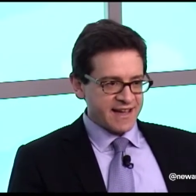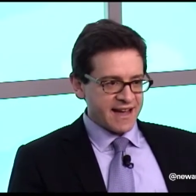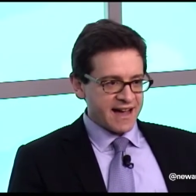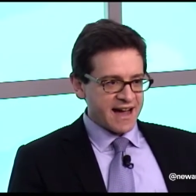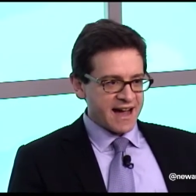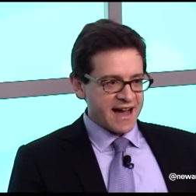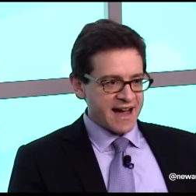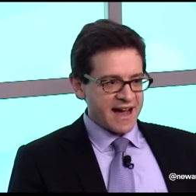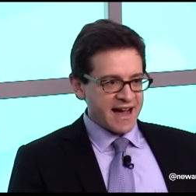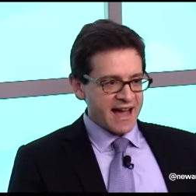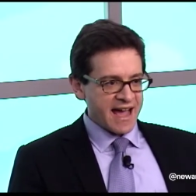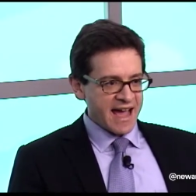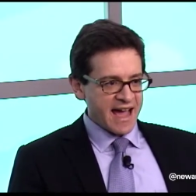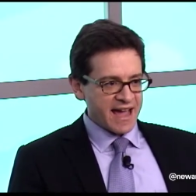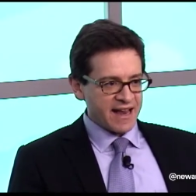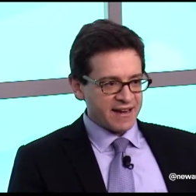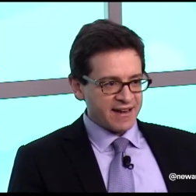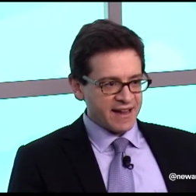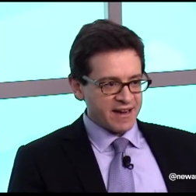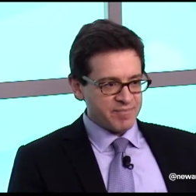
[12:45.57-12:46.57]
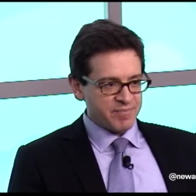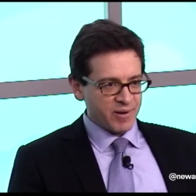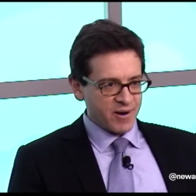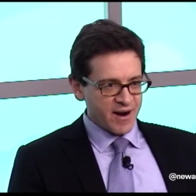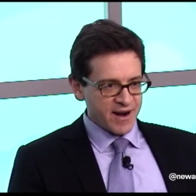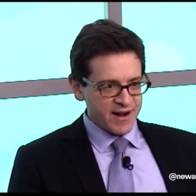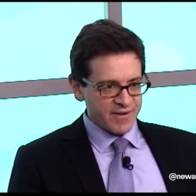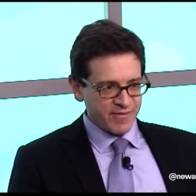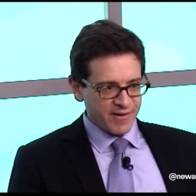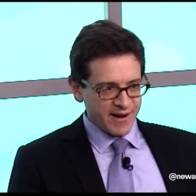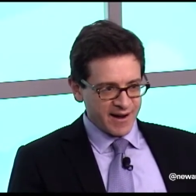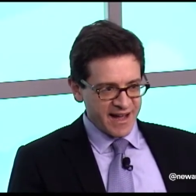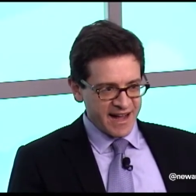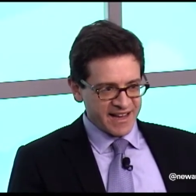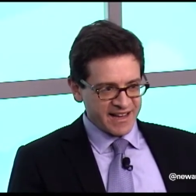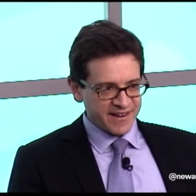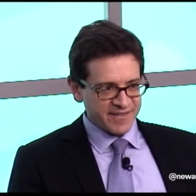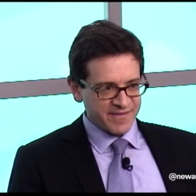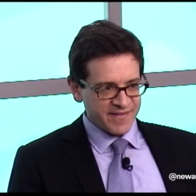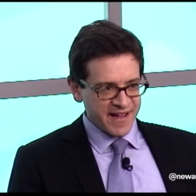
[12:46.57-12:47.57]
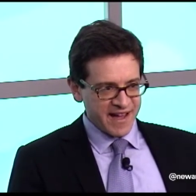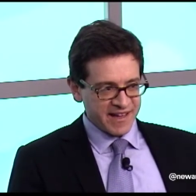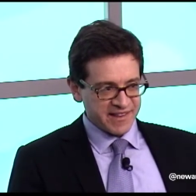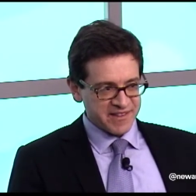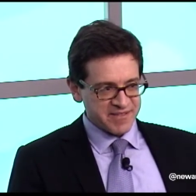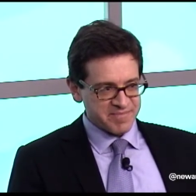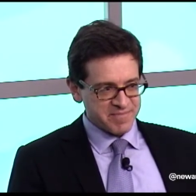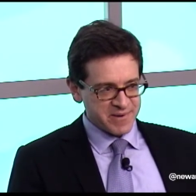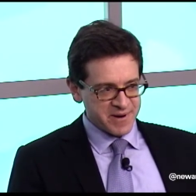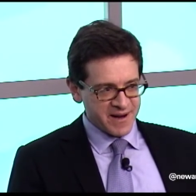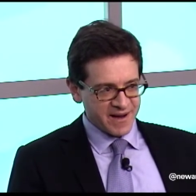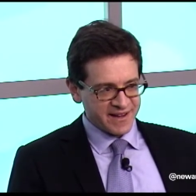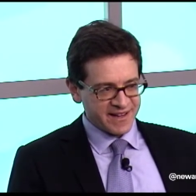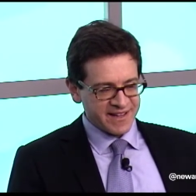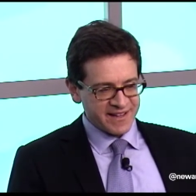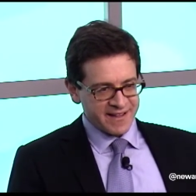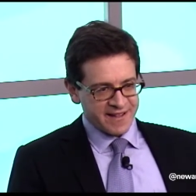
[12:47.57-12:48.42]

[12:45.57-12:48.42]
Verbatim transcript: And part of what I convey in the book,